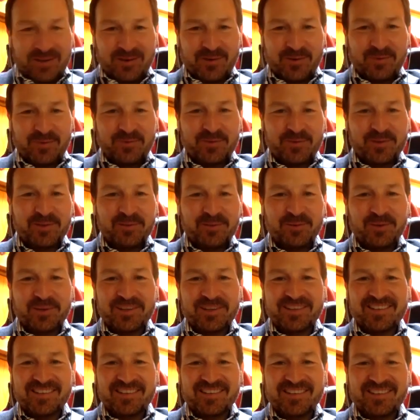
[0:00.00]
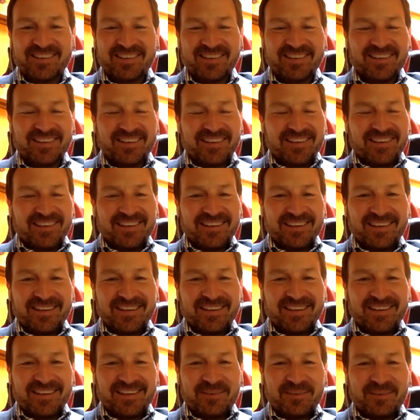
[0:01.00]
hopefully once
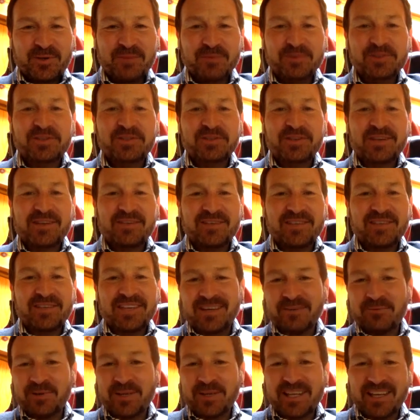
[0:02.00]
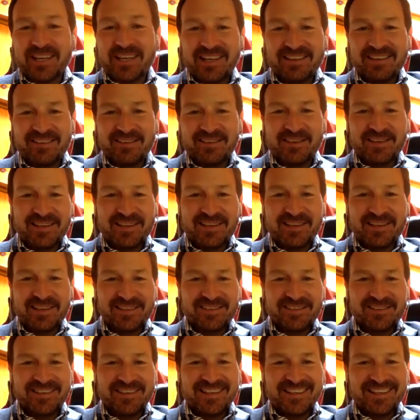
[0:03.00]
we're able to travel again, we can get together
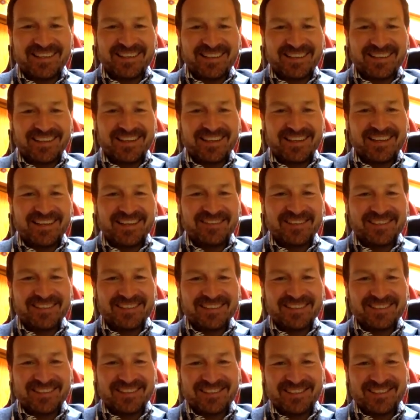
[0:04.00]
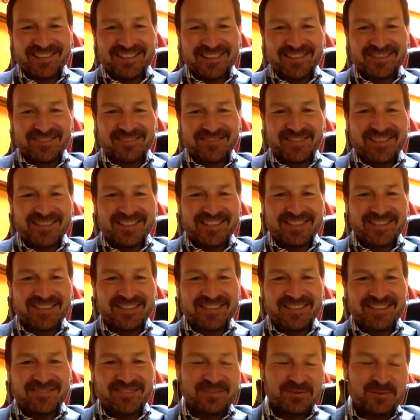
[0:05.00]
and have that discussion face to
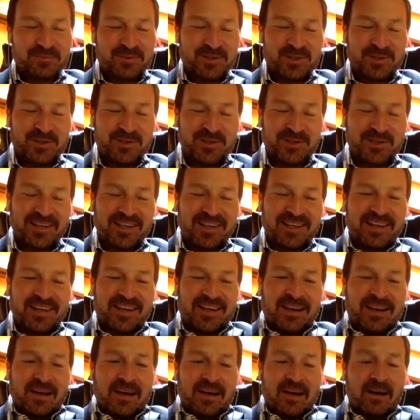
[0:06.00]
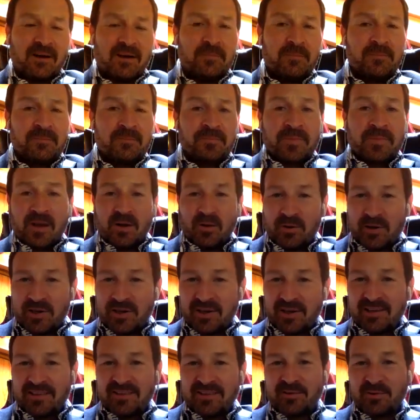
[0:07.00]
face would be good.
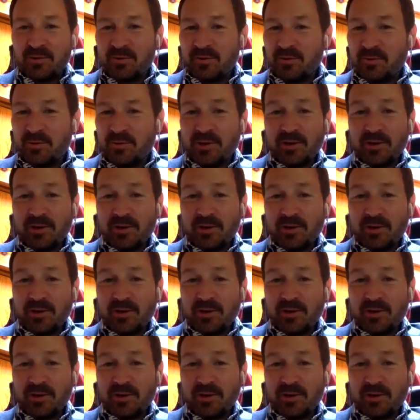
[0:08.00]
Okay, so